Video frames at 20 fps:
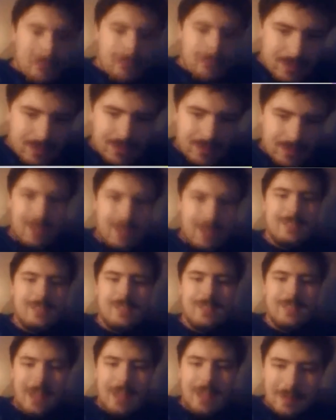So yes, the
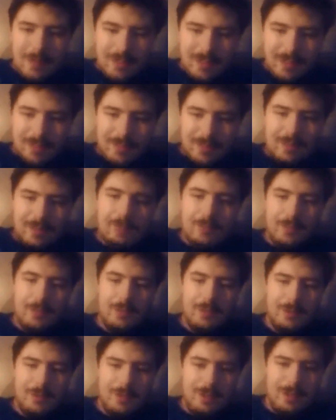game does have sound
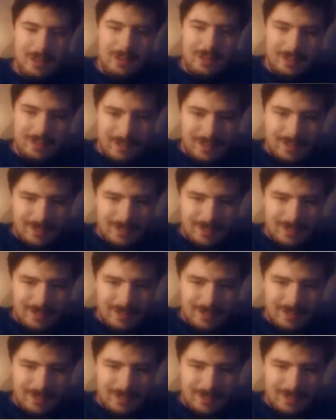too, dice.